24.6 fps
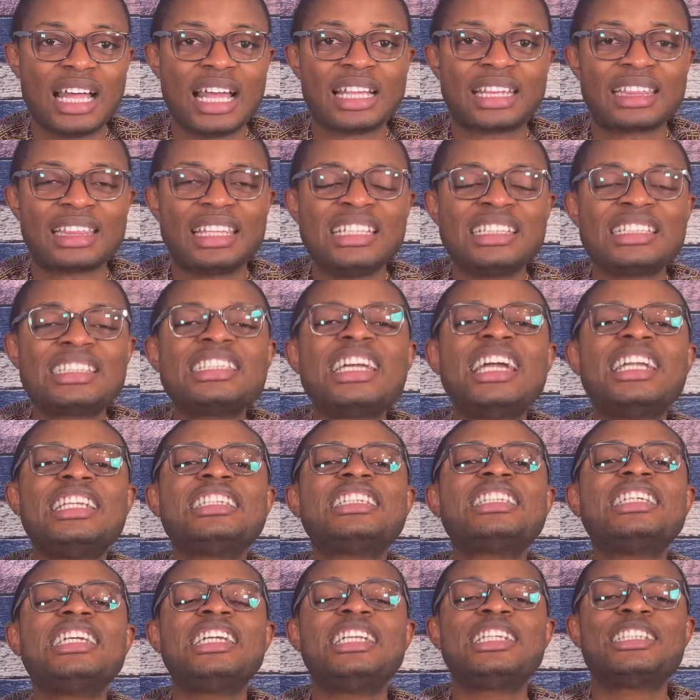at least
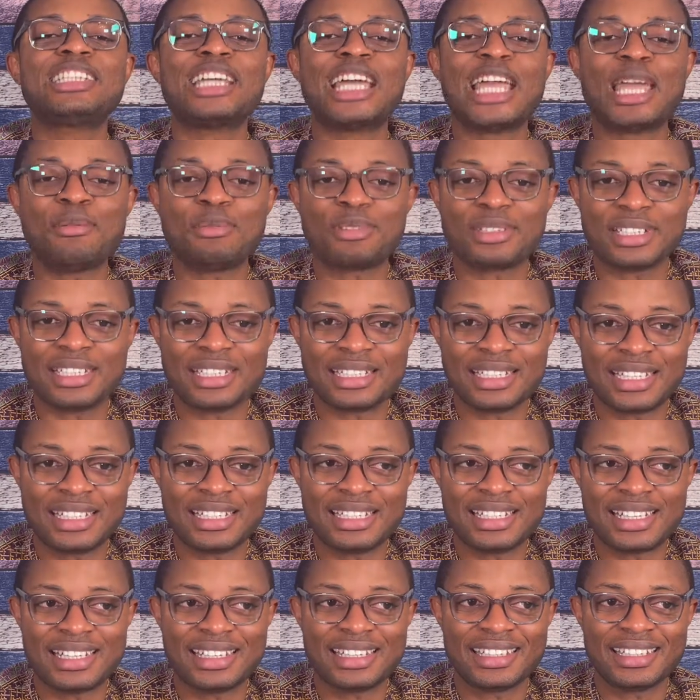13 times in a
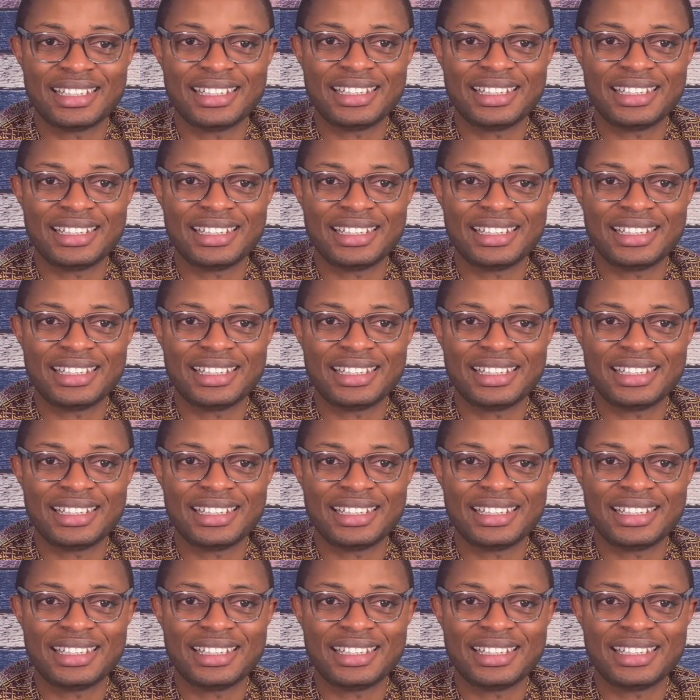day.